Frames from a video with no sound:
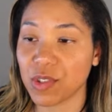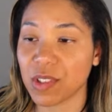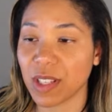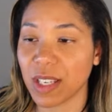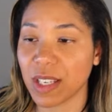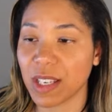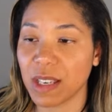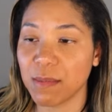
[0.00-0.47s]

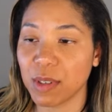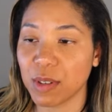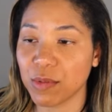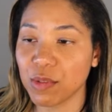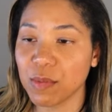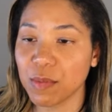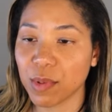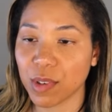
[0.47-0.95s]
like a
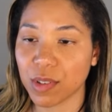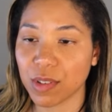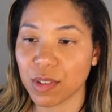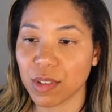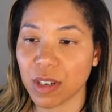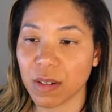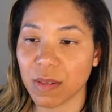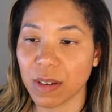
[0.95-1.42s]
maroon
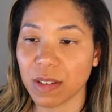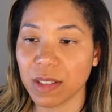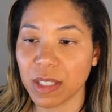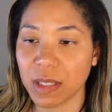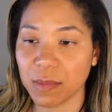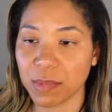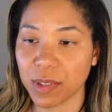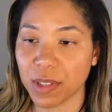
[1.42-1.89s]
border around the
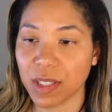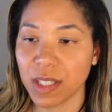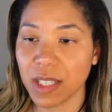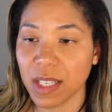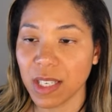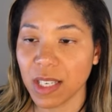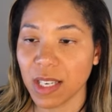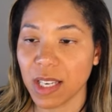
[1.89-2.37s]
input
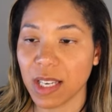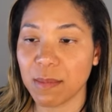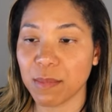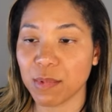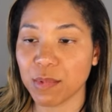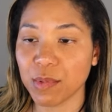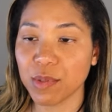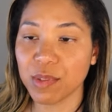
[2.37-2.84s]
and
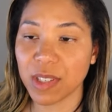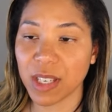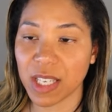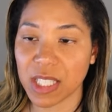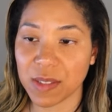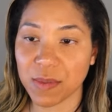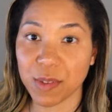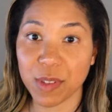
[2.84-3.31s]
maroon
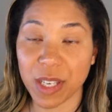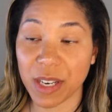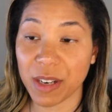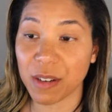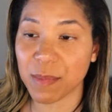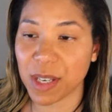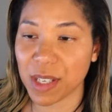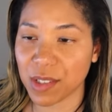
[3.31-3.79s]
text for the
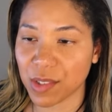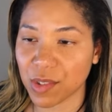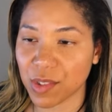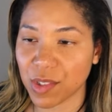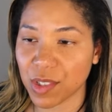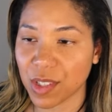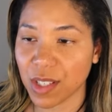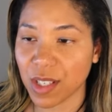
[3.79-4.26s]
error
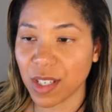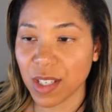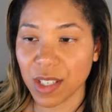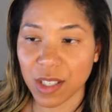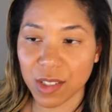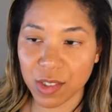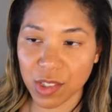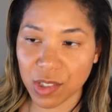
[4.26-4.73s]
message.
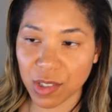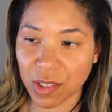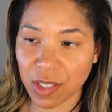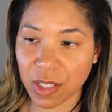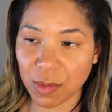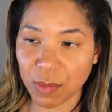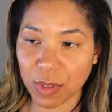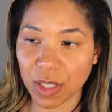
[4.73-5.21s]

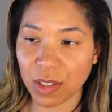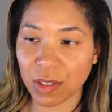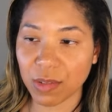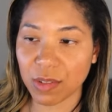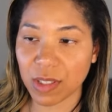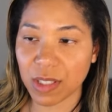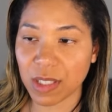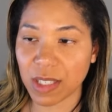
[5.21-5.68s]
Additionally, we
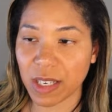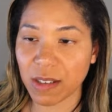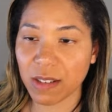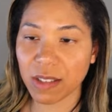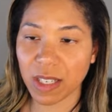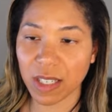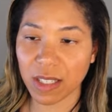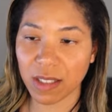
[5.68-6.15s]
included an
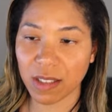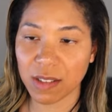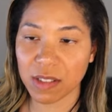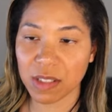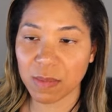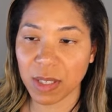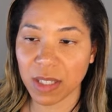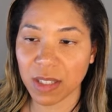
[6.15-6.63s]
error icon
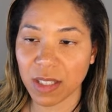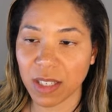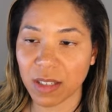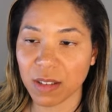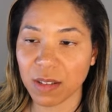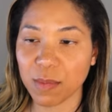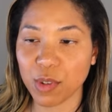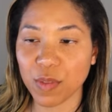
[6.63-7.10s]
to make the
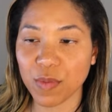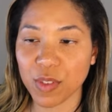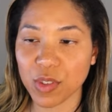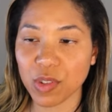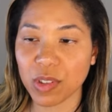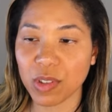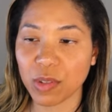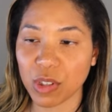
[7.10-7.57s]
error more
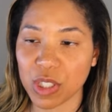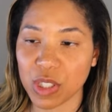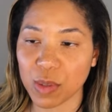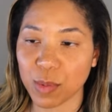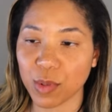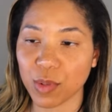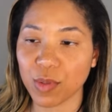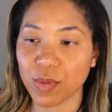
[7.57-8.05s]
visually
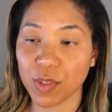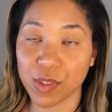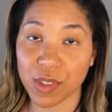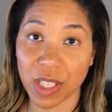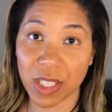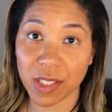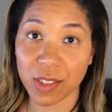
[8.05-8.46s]
noticeable for sighted